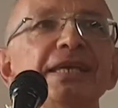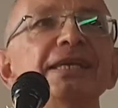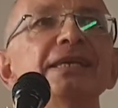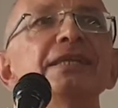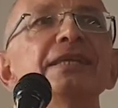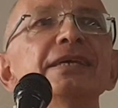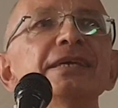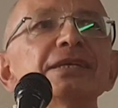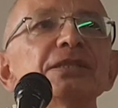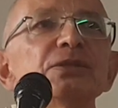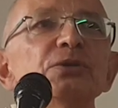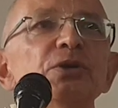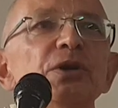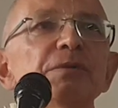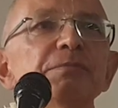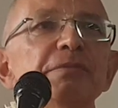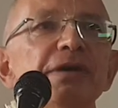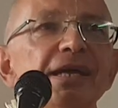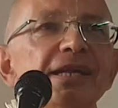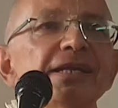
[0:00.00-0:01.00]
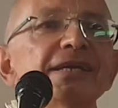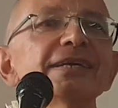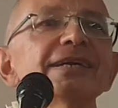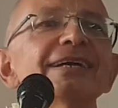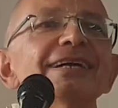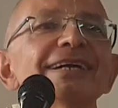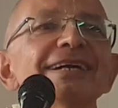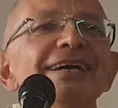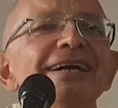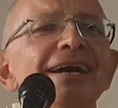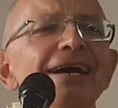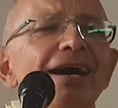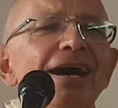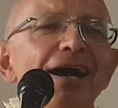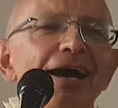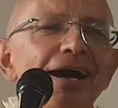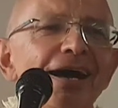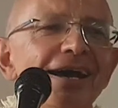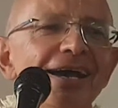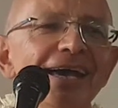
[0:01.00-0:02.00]
India to America,
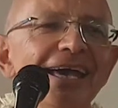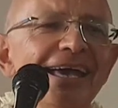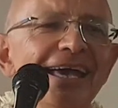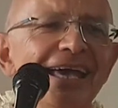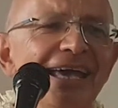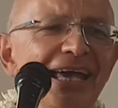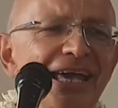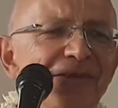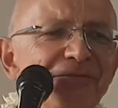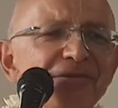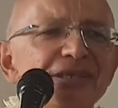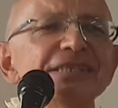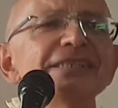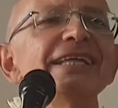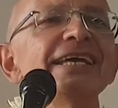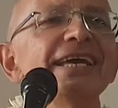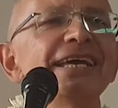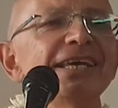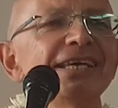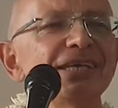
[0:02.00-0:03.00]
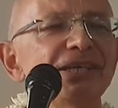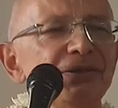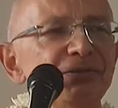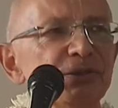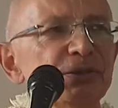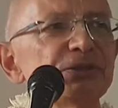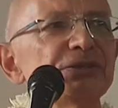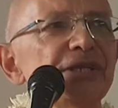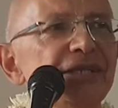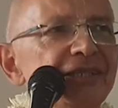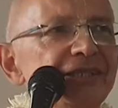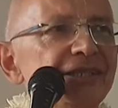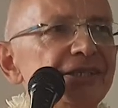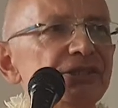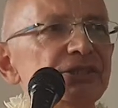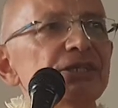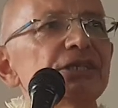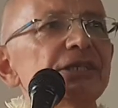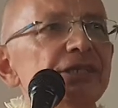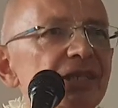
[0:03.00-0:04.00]
every day he was
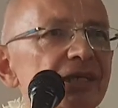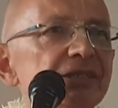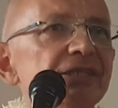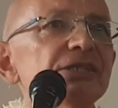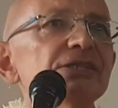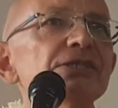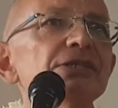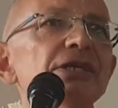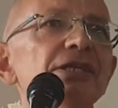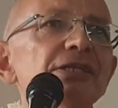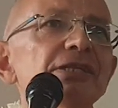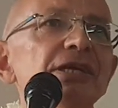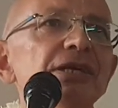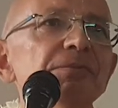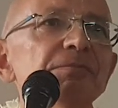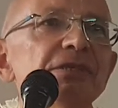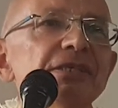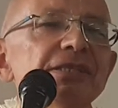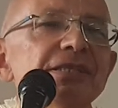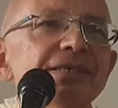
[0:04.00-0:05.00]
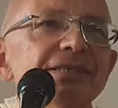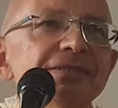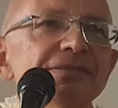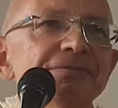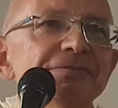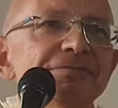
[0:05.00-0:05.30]
reading Chaitanya Charitamrita.